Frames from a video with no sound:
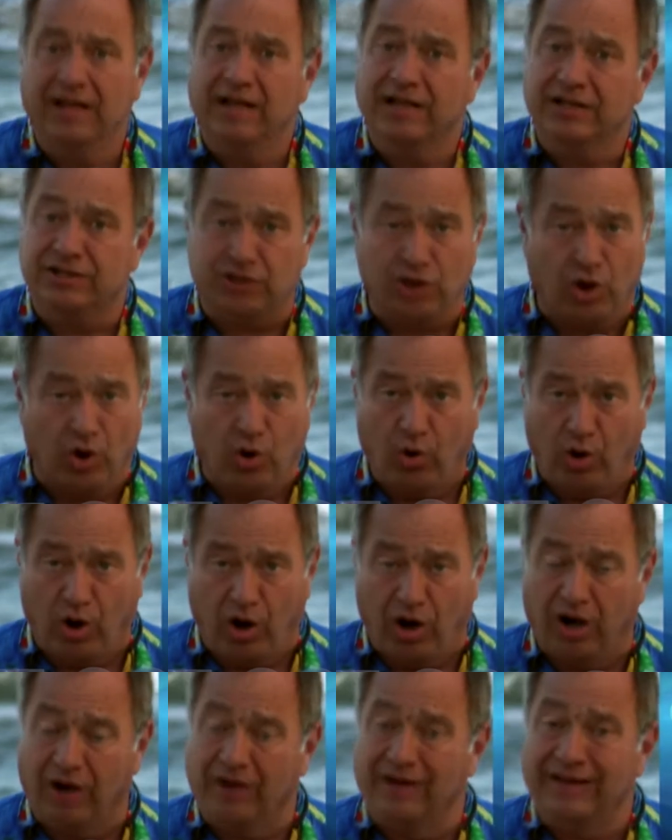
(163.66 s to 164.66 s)
So
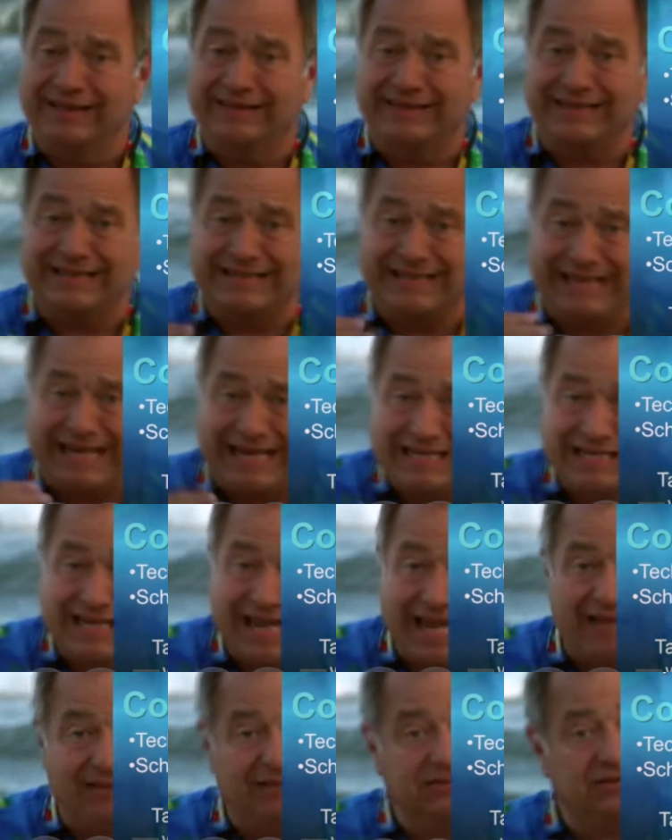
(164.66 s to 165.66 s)
are the
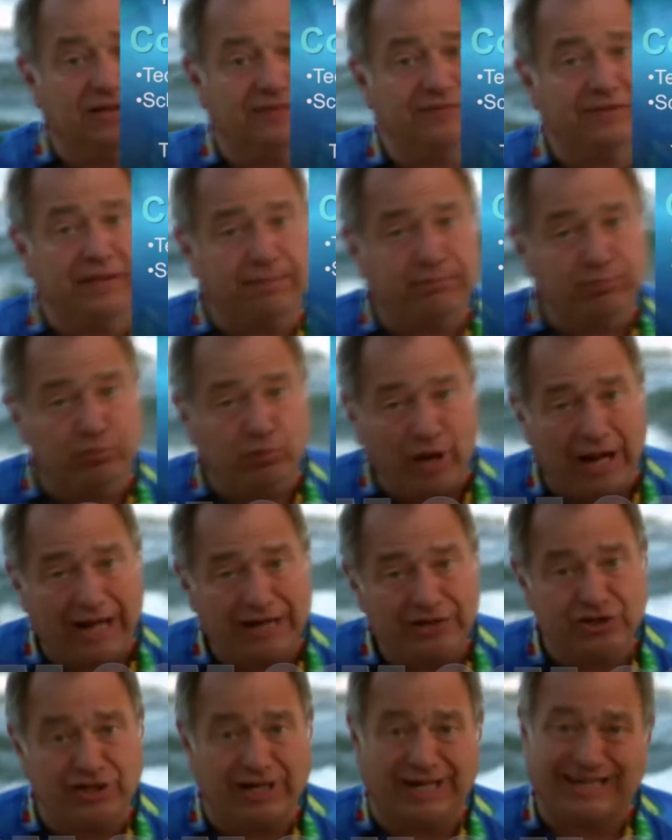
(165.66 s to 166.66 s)
details of the
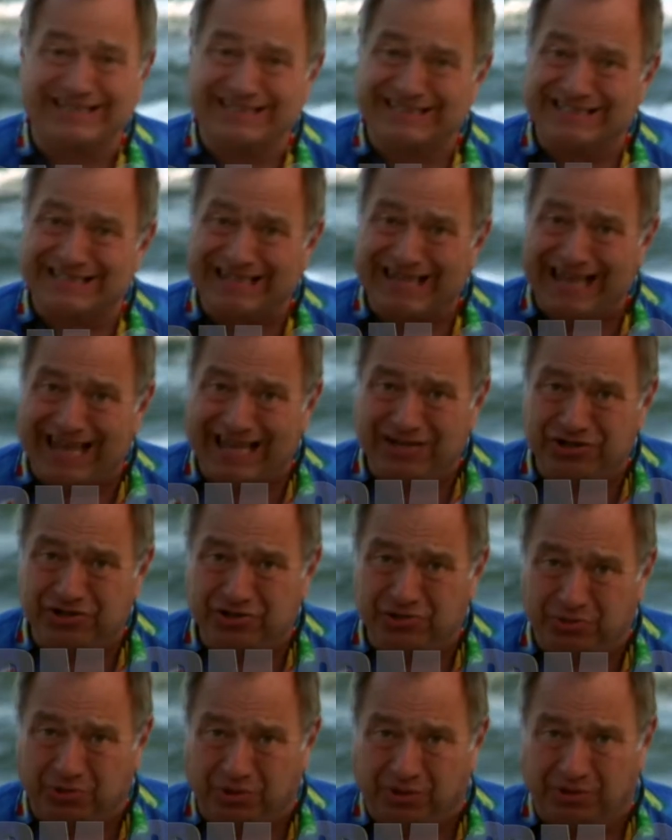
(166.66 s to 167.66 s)
project
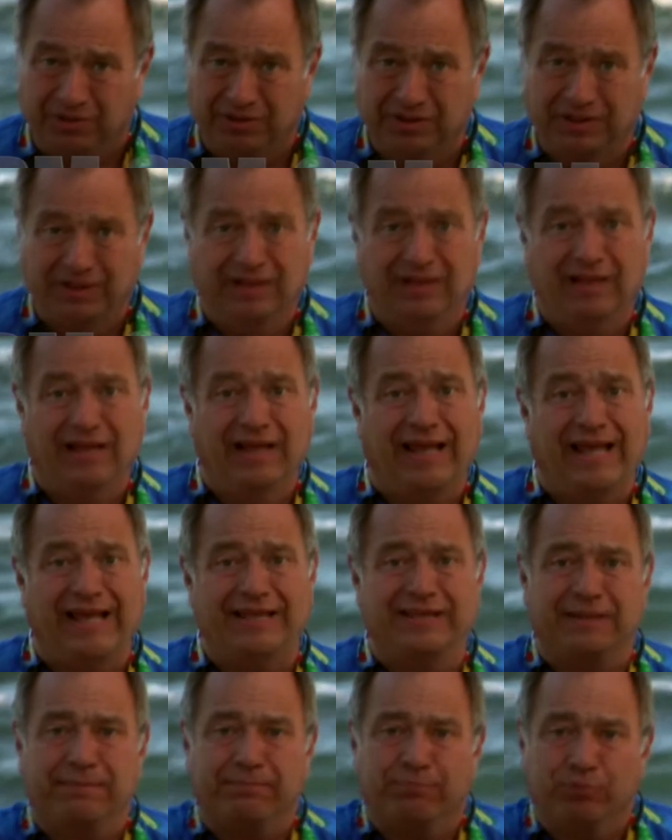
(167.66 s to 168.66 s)
schedule
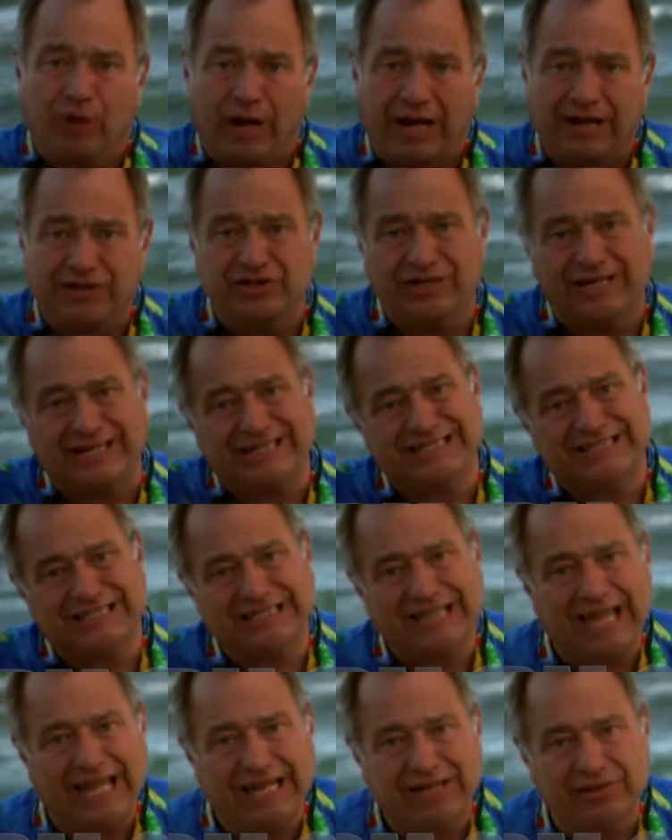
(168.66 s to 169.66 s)
and the project
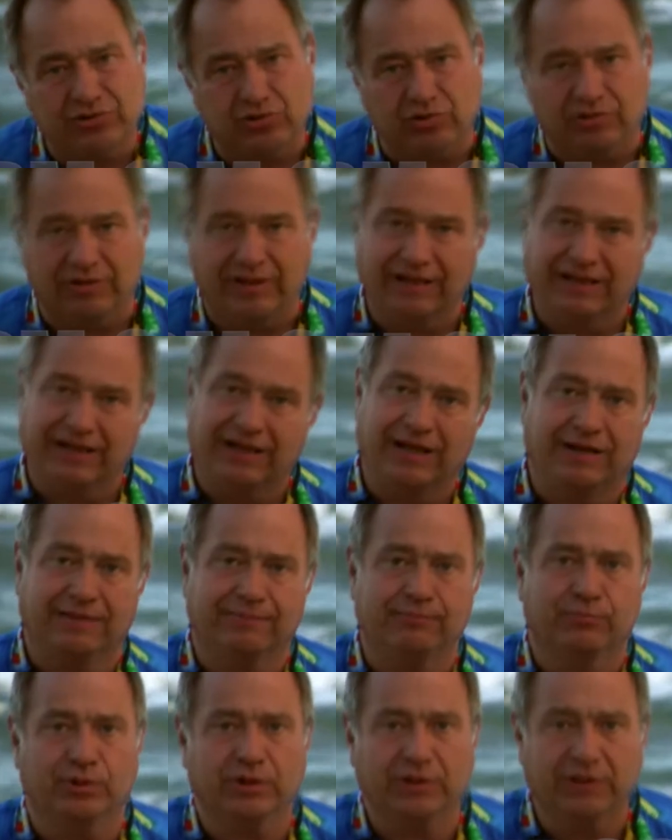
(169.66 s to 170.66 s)
scheduling and how
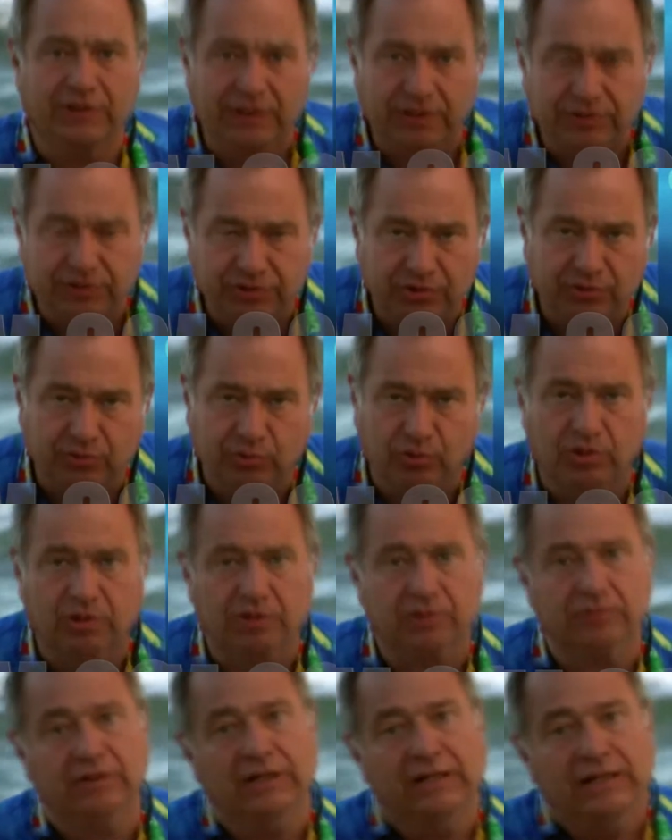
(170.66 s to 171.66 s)
brilliant you
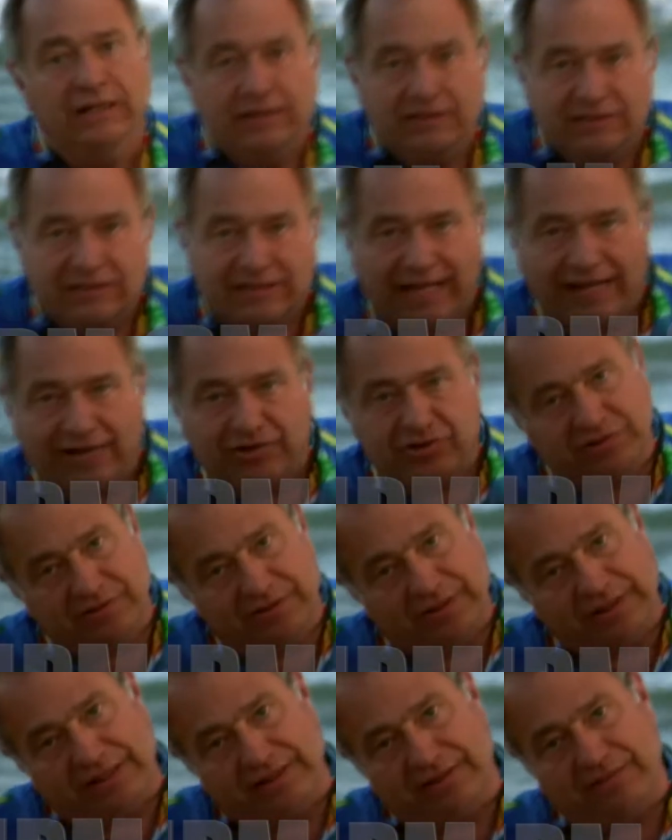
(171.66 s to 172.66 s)
were
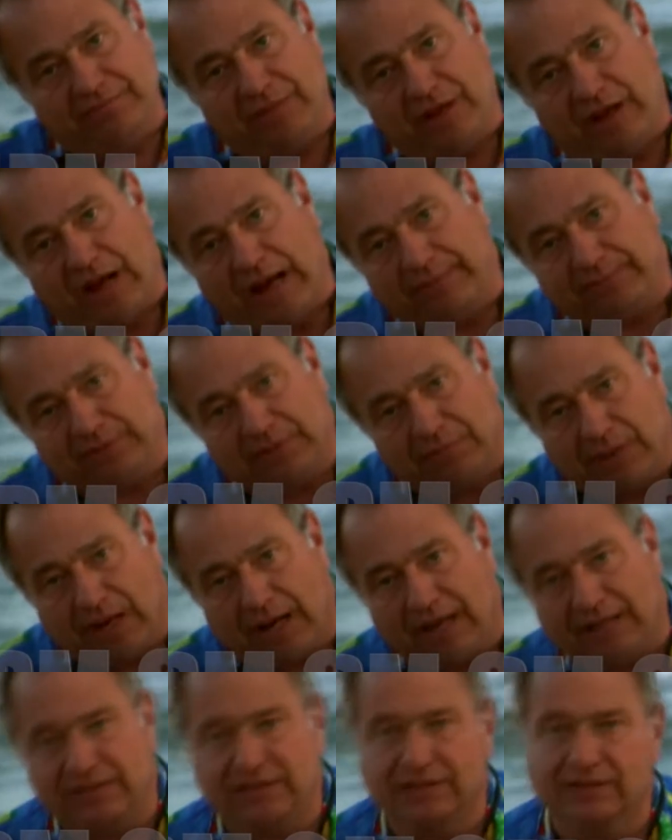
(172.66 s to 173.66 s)
scheduling and
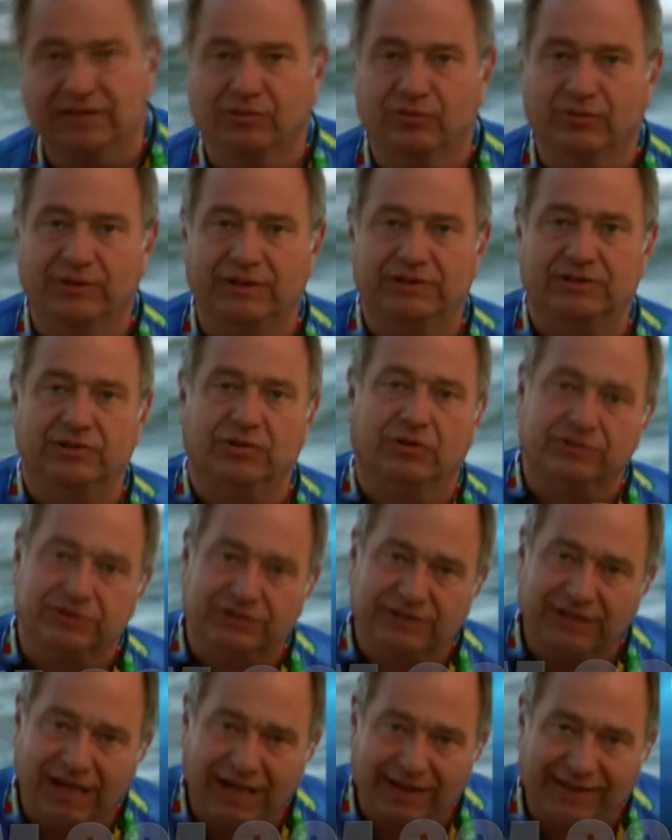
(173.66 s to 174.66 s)
optimizing the resources.
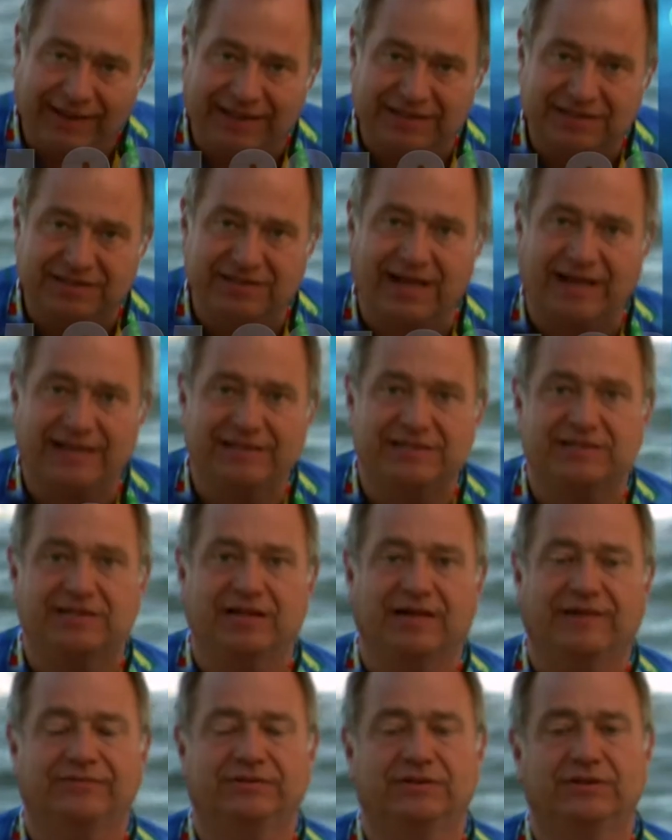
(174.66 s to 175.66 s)
Yeah, that's nice
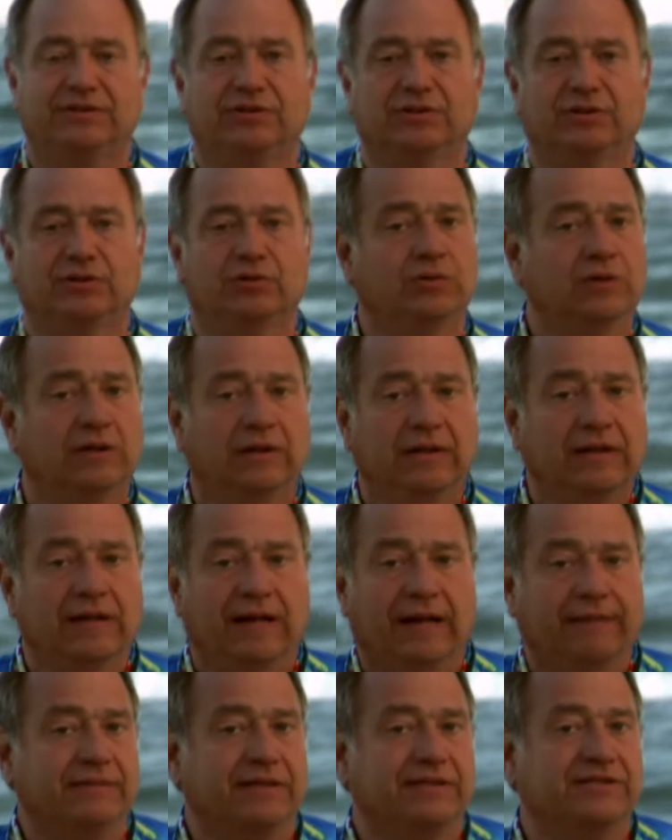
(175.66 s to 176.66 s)
stuff to do.
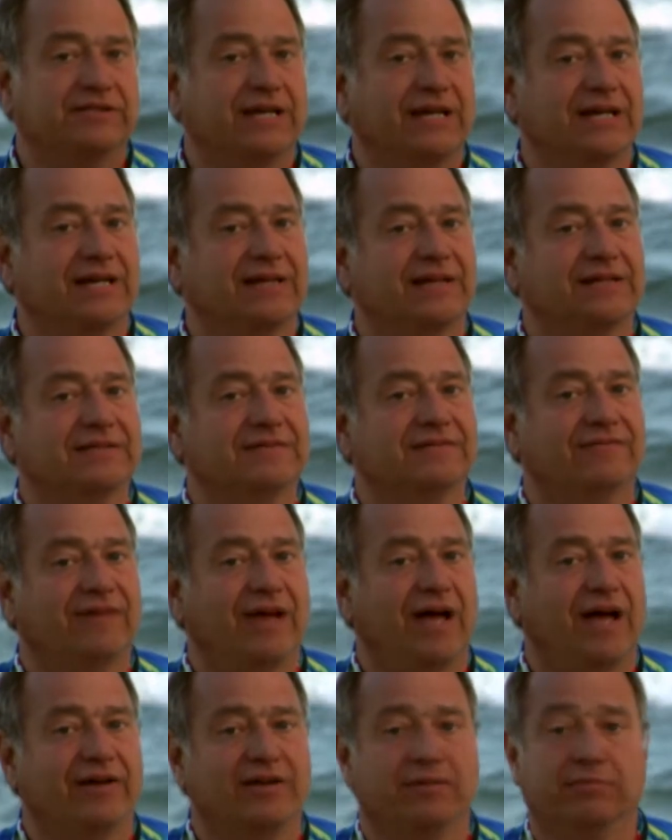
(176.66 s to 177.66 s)
I'm not saying it isn't
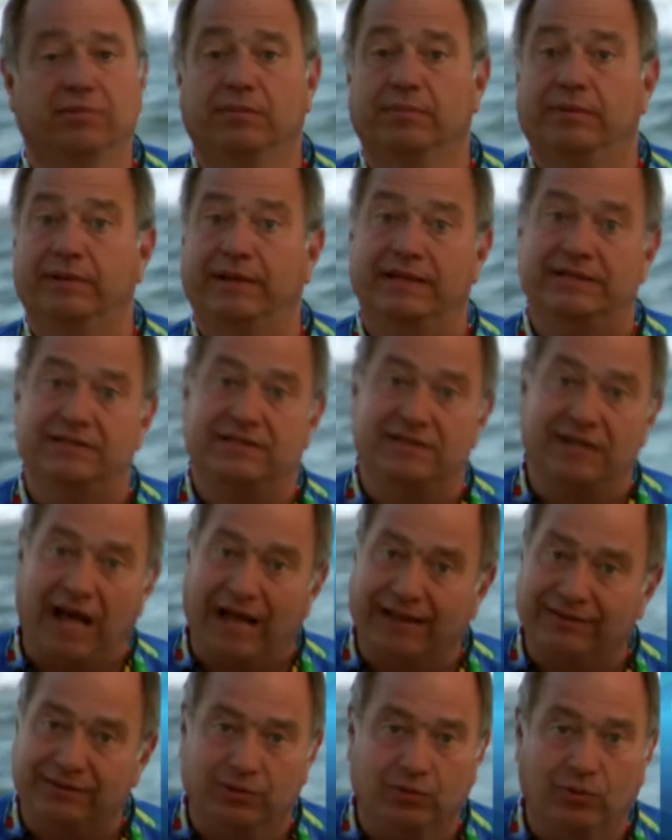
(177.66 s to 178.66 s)
valuable, but it's
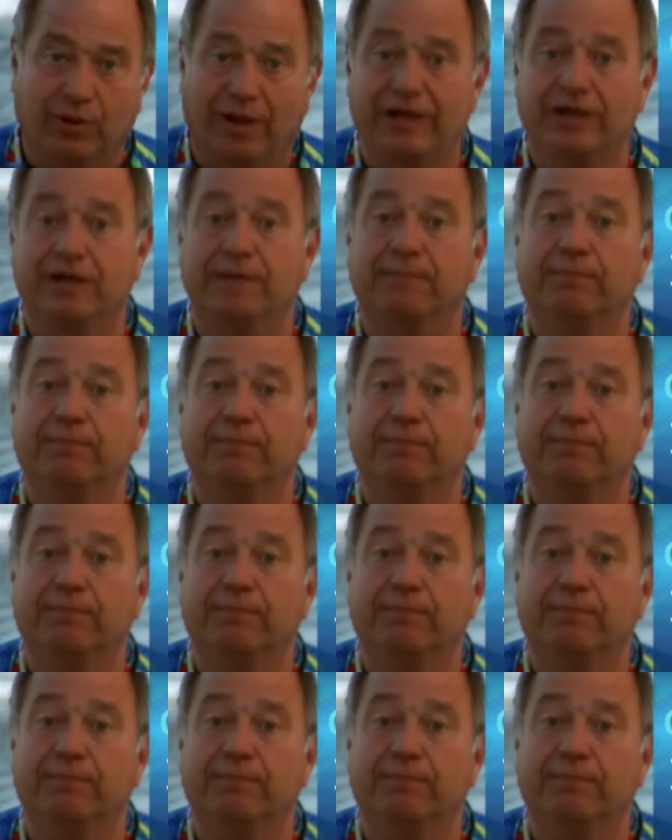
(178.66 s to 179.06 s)
not the way you